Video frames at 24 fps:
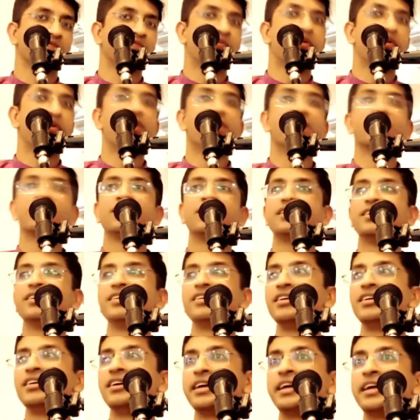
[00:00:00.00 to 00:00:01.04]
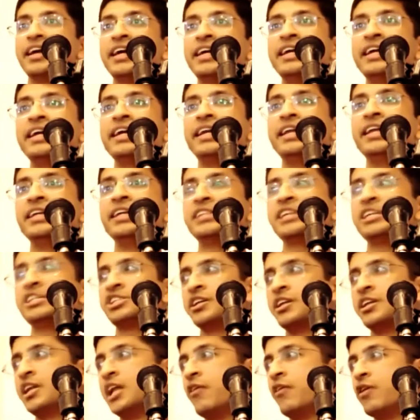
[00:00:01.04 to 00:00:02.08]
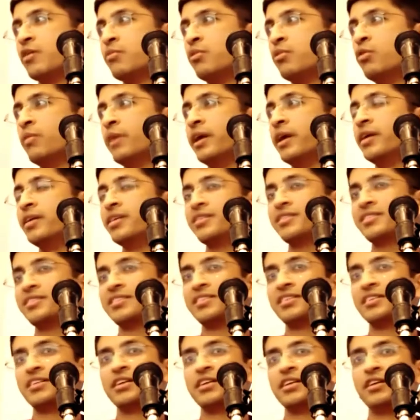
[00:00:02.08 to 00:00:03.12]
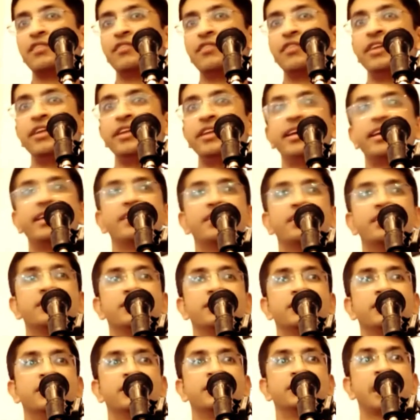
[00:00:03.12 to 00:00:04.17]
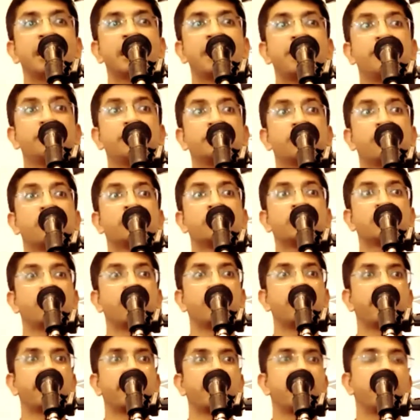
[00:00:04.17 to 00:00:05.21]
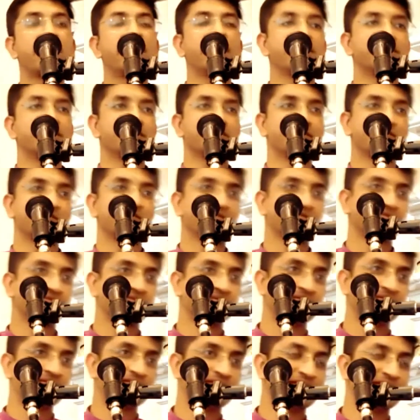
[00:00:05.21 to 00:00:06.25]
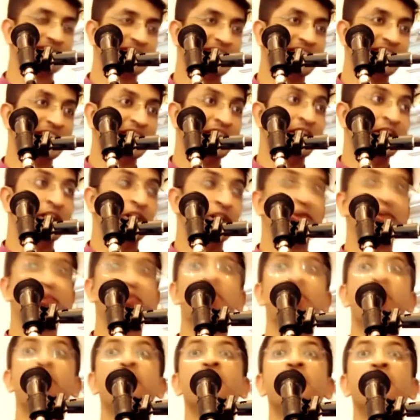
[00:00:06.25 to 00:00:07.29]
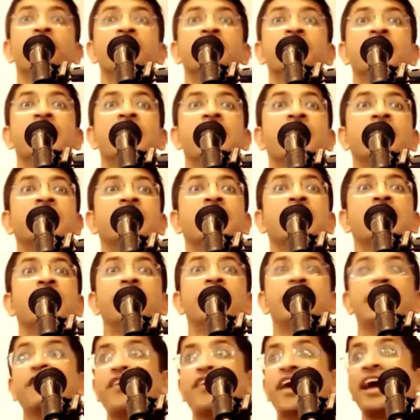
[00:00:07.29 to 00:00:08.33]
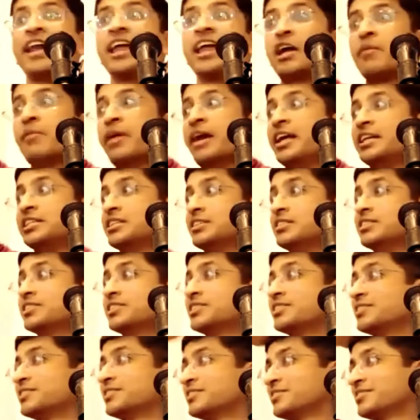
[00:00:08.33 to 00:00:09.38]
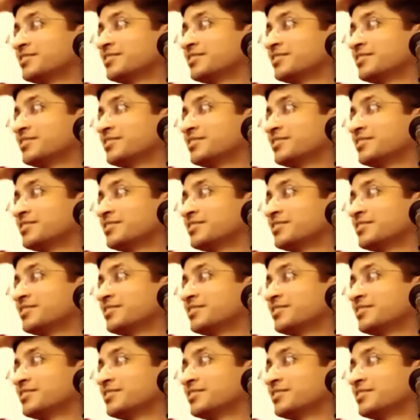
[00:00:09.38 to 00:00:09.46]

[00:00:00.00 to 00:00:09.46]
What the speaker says: For getting initiation in our movement, we need disciples course and one recommendation. To go to Vrindavan Dham, we need 5 recommendations.